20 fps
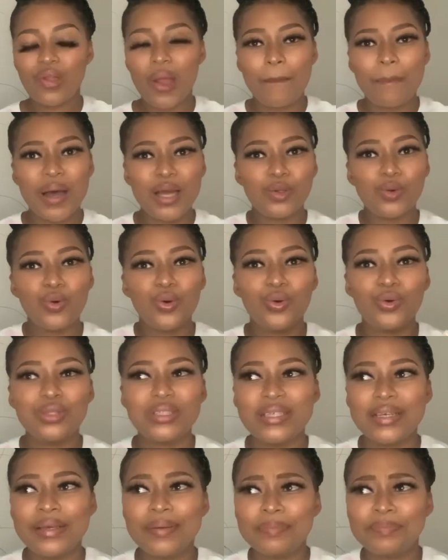But
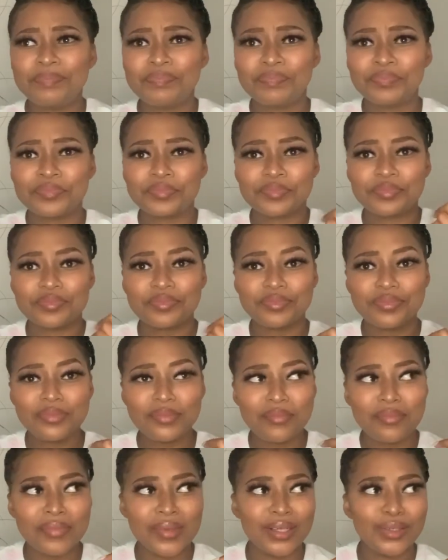Uguti,
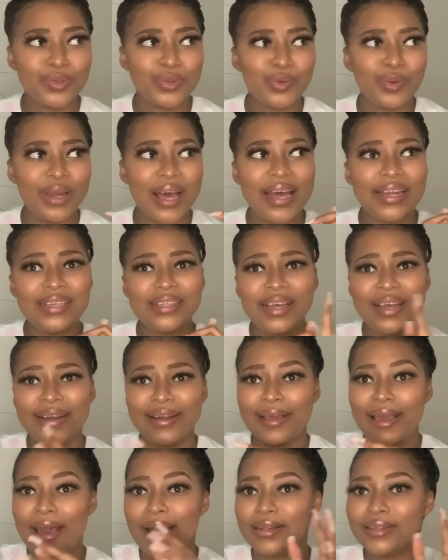Tulani and
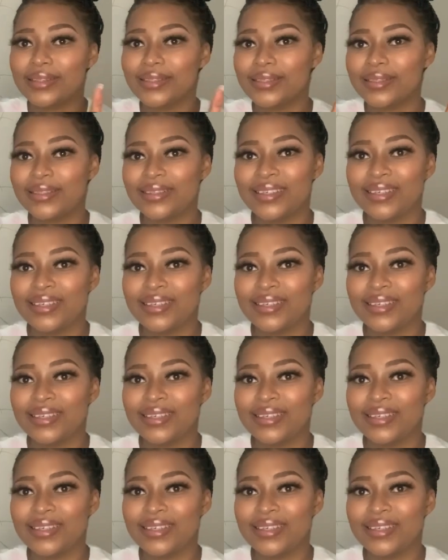Kel's